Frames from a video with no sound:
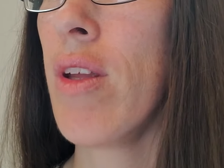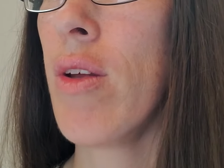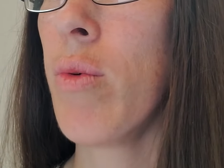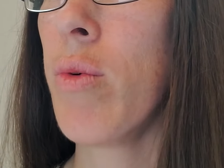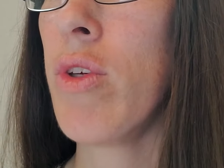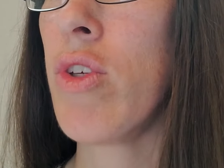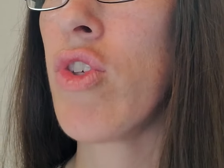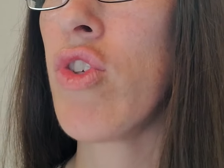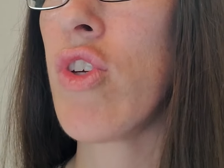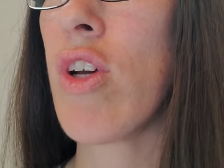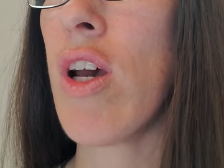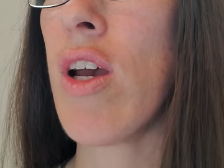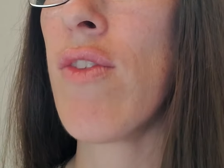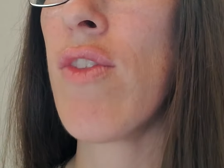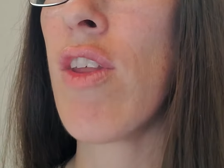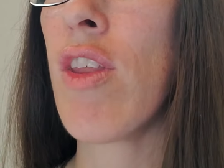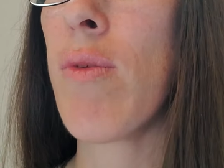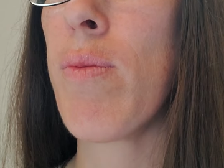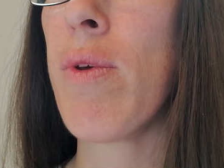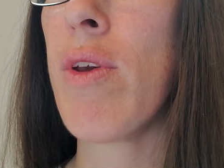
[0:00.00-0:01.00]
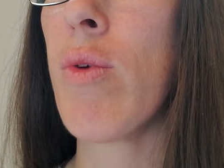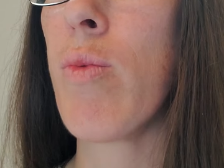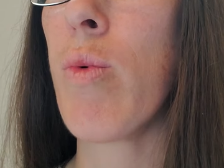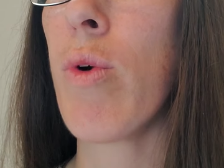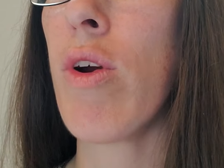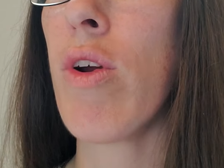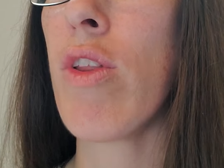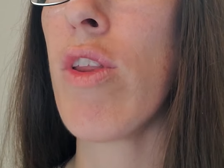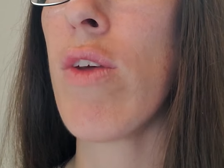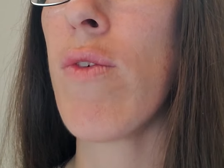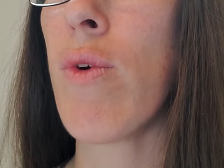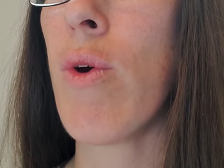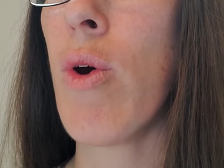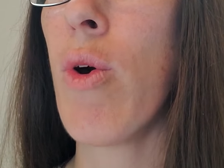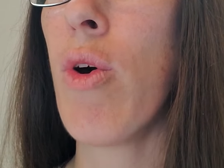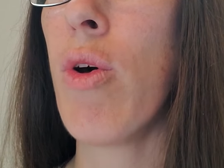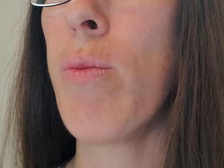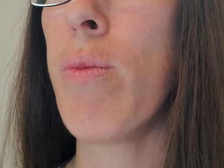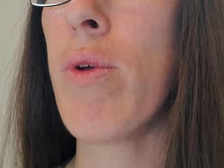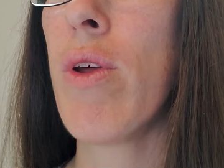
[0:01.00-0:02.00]
We strive to speak words of
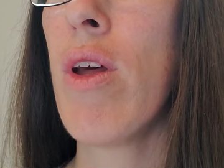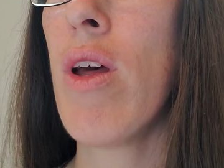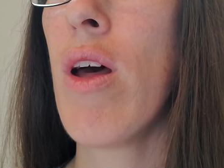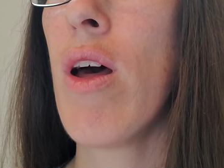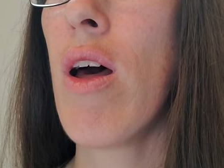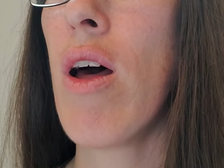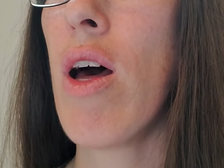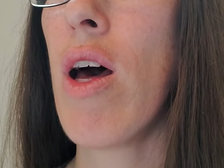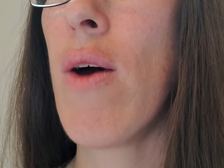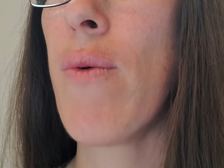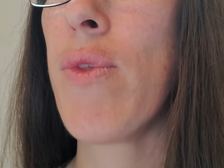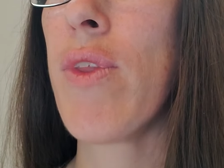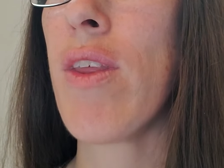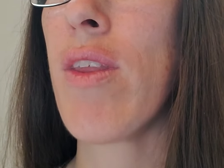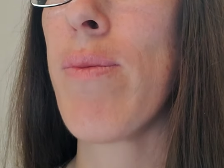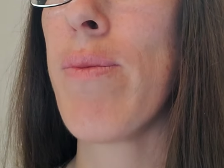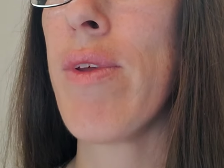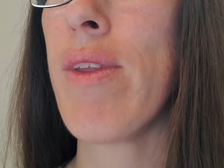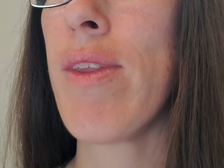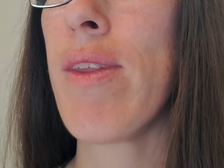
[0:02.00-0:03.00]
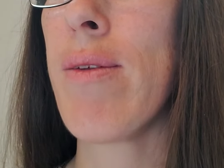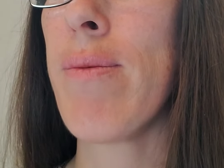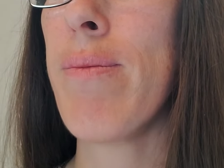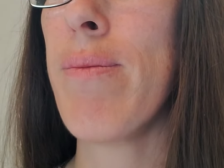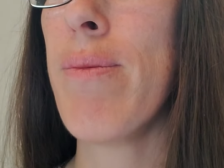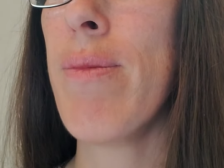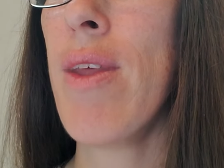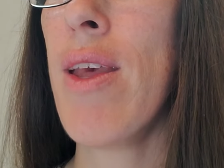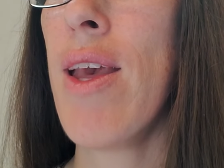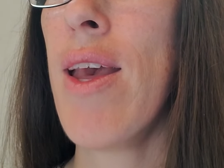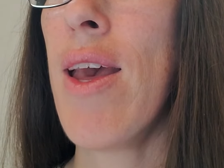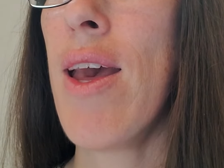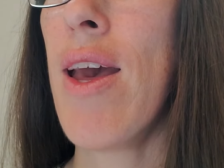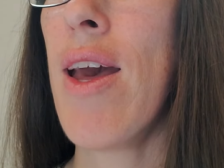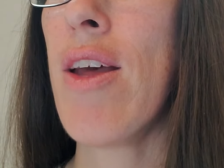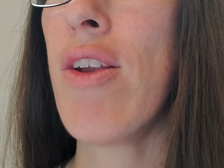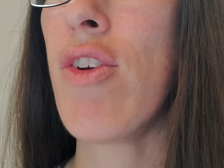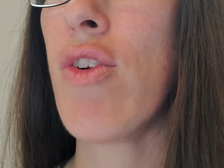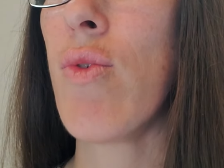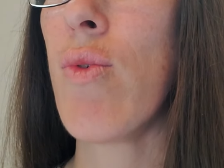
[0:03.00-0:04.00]
hope, optimism,
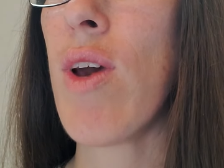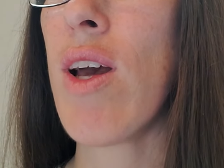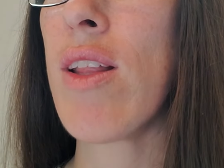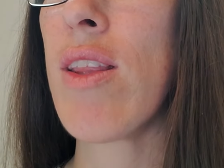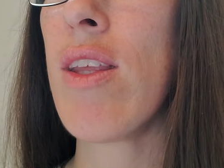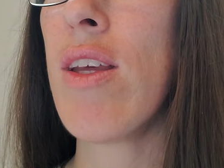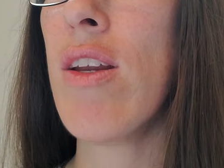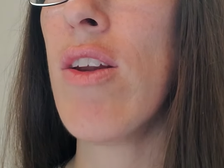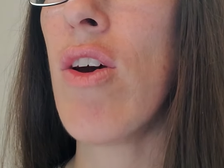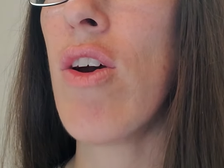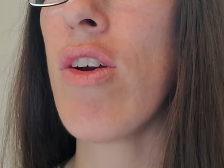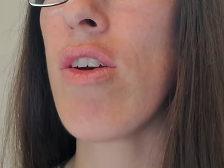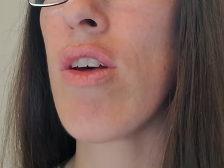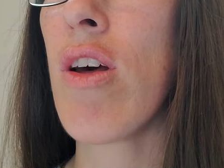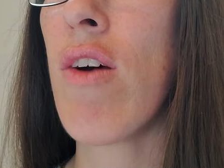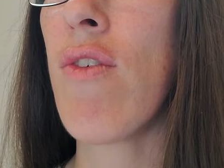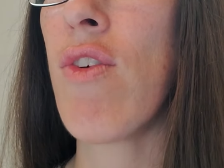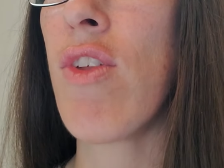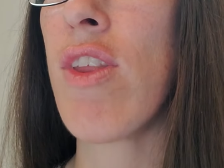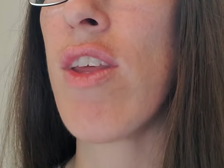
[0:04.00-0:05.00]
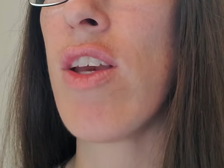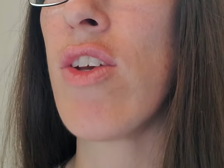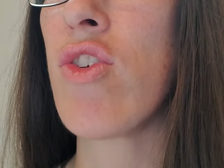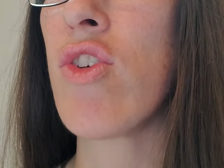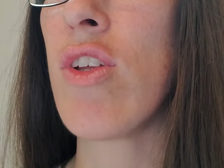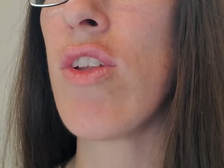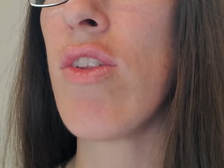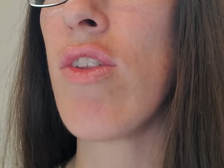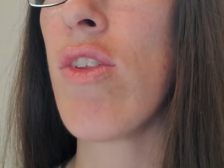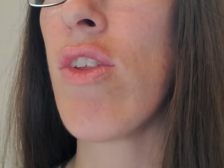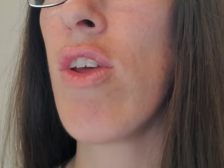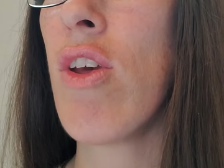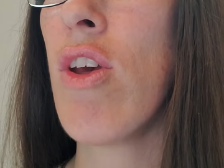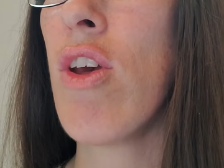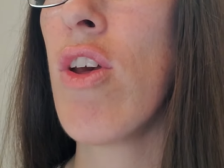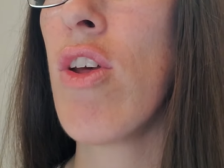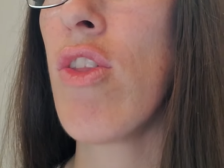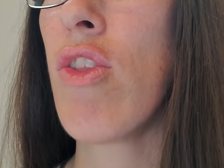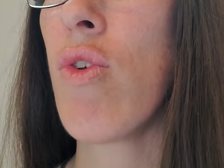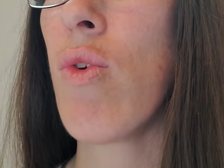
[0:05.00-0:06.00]
and directing our conversations
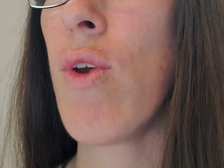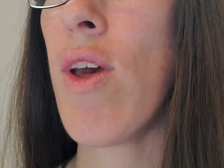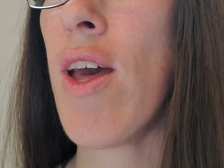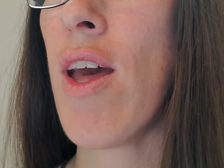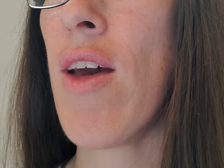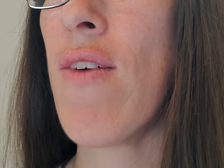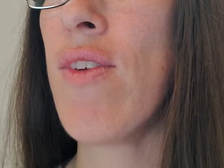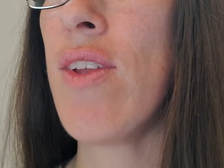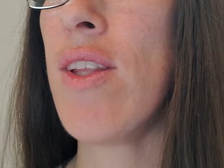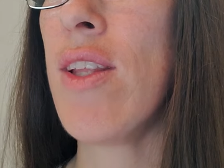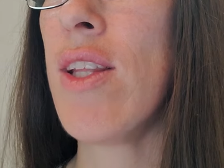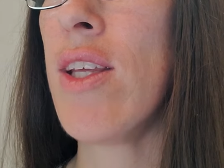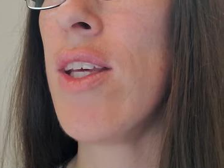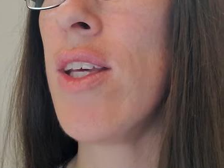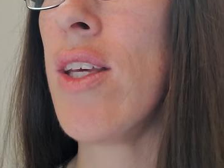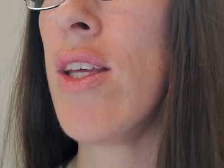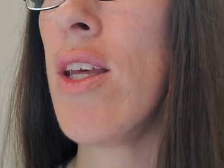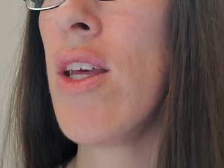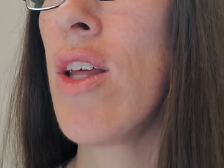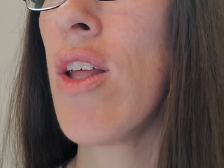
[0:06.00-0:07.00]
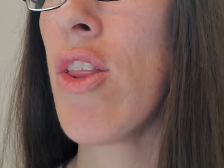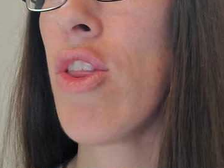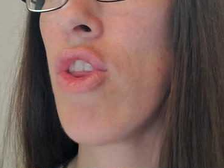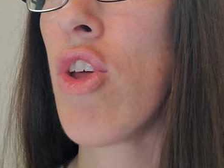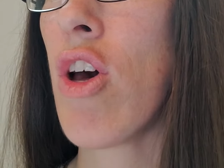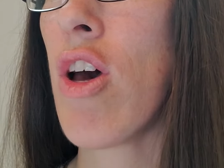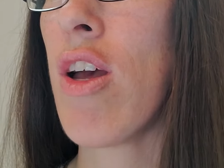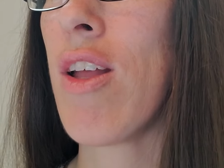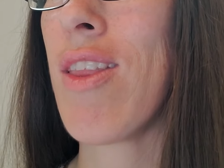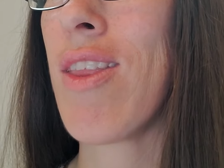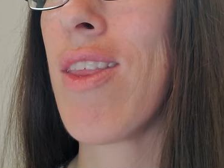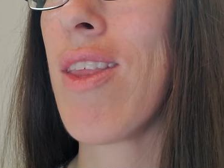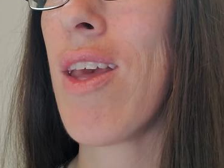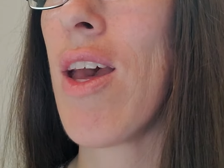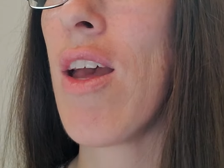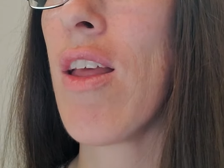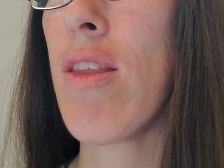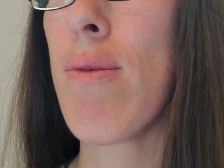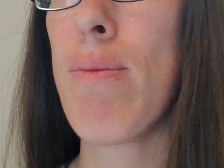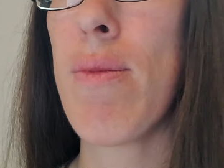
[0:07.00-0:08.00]
to heavenly thoughts
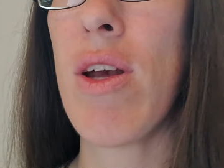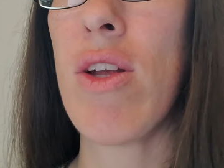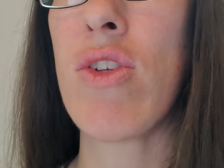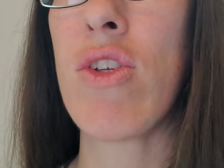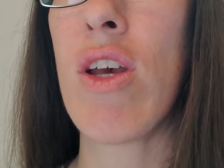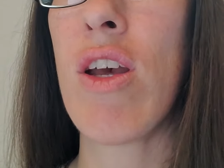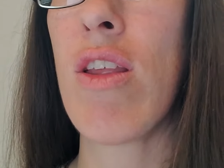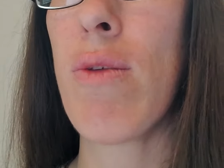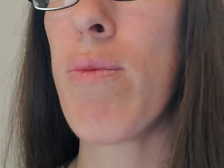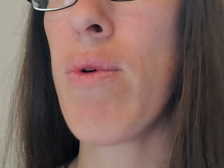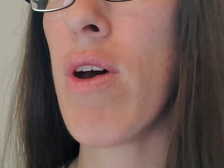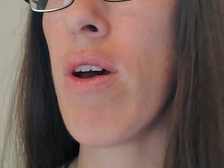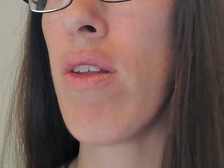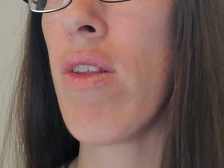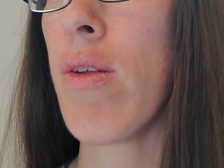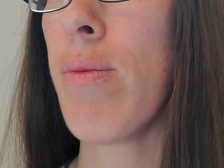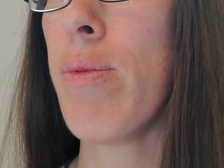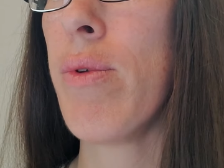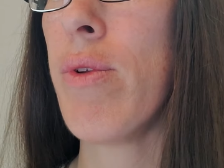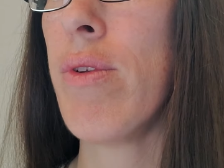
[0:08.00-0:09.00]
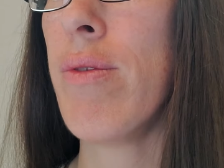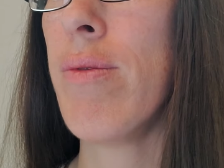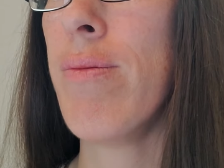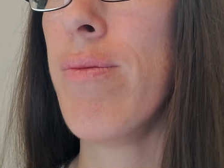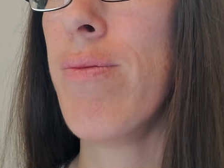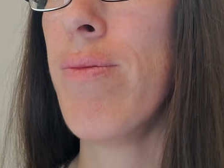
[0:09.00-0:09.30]
as much as possible.